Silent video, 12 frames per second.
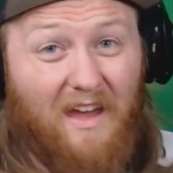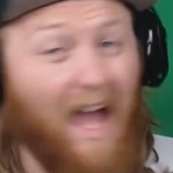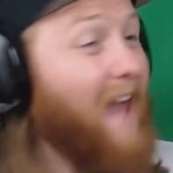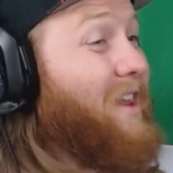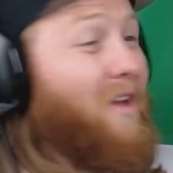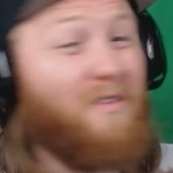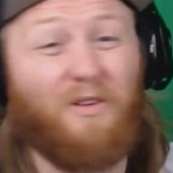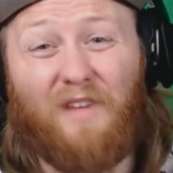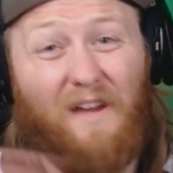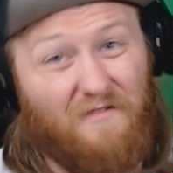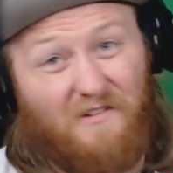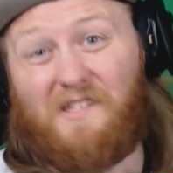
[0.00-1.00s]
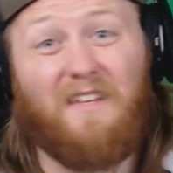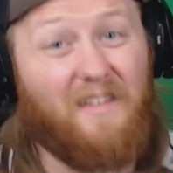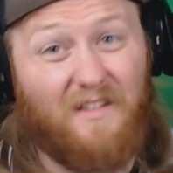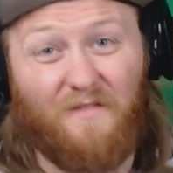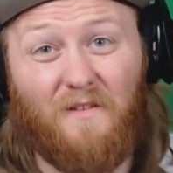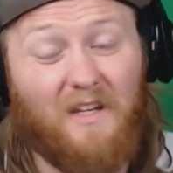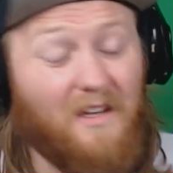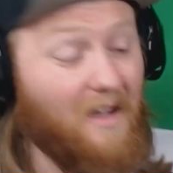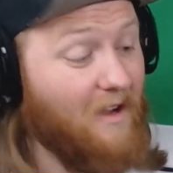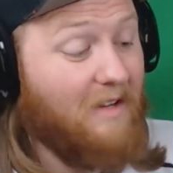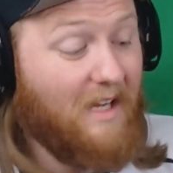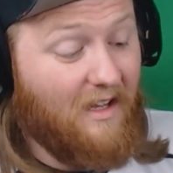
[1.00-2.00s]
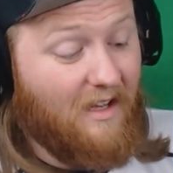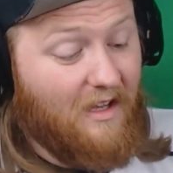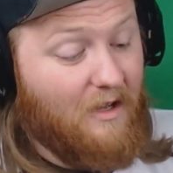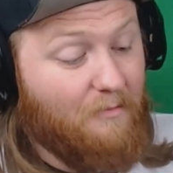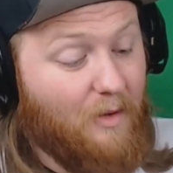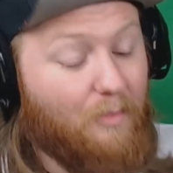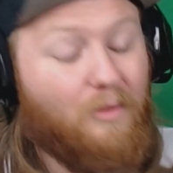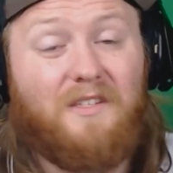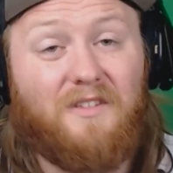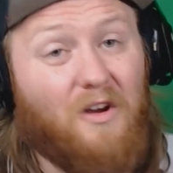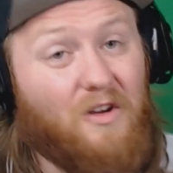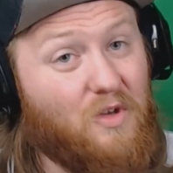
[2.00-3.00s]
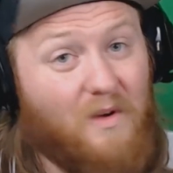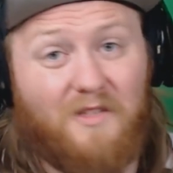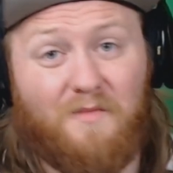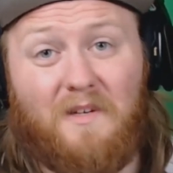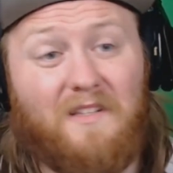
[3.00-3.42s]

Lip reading: I know you'll never see this video, but please go USB